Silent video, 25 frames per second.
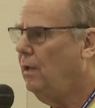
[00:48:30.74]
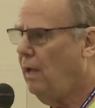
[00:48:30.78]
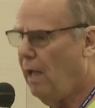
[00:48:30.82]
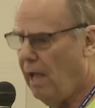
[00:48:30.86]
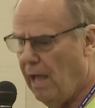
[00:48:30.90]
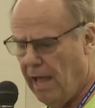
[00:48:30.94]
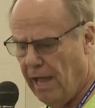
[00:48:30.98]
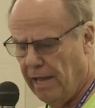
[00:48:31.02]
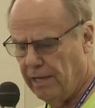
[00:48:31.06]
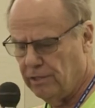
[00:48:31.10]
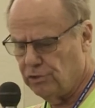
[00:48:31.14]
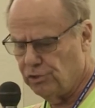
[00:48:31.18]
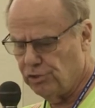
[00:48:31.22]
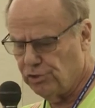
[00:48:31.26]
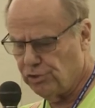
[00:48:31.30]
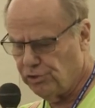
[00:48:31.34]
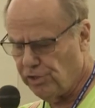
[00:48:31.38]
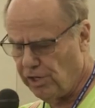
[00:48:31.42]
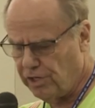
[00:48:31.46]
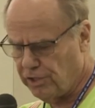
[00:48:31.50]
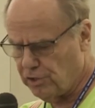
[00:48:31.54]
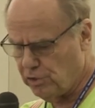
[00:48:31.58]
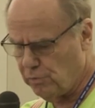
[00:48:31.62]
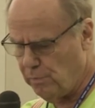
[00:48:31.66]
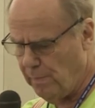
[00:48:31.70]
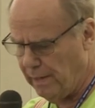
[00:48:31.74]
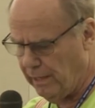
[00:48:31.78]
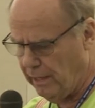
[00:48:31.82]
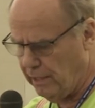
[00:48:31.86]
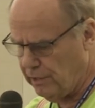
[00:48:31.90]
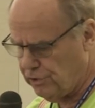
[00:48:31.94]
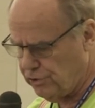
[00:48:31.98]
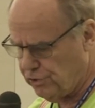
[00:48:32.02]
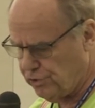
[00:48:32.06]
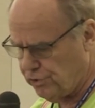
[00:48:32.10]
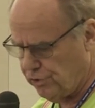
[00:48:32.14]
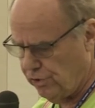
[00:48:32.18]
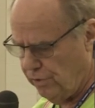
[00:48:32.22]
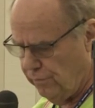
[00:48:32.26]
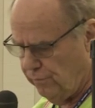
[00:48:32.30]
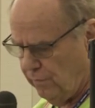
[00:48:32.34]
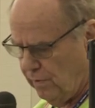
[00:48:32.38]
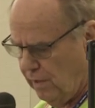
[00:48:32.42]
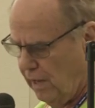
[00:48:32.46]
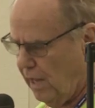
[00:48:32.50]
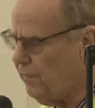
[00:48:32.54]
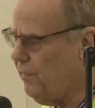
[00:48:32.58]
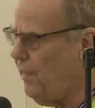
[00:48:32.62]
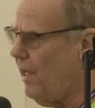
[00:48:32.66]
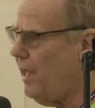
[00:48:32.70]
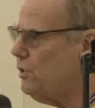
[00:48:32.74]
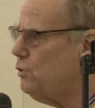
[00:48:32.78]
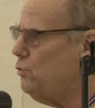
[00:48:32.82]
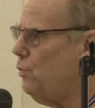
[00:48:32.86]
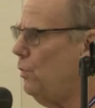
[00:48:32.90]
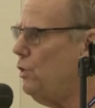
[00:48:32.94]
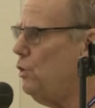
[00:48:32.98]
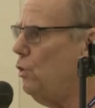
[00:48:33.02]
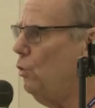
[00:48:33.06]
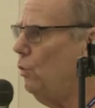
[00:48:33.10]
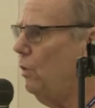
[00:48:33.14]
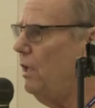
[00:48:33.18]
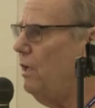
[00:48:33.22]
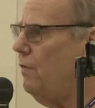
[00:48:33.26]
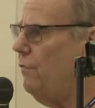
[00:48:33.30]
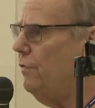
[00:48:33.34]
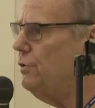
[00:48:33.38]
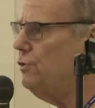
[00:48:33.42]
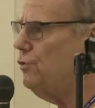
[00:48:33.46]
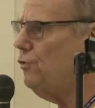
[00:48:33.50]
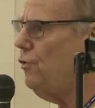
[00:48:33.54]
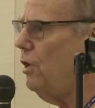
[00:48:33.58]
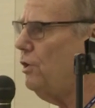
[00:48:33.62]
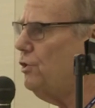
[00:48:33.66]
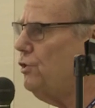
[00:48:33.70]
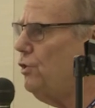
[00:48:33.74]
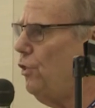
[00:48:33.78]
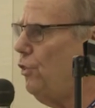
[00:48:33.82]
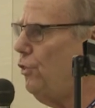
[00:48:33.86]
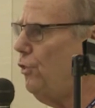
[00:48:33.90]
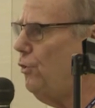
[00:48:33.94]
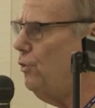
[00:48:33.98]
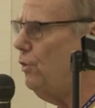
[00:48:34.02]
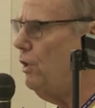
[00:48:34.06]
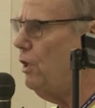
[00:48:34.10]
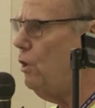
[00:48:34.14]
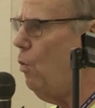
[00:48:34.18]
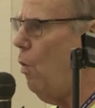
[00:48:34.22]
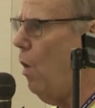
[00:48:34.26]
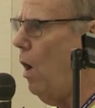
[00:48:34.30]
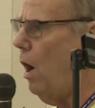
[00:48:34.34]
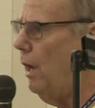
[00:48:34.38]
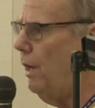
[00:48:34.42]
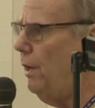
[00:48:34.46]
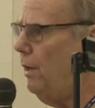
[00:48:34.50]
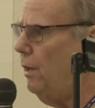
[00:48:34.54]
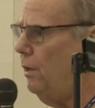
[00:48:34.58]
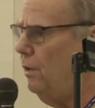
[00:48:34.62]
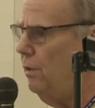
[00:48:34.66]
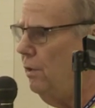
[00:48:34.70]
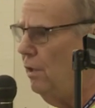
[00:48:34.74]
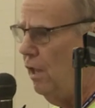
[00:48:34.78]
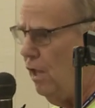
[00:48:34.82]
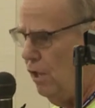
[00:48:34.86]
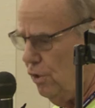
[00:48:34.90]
add 6 minutes, and that's when you leave instruction 31.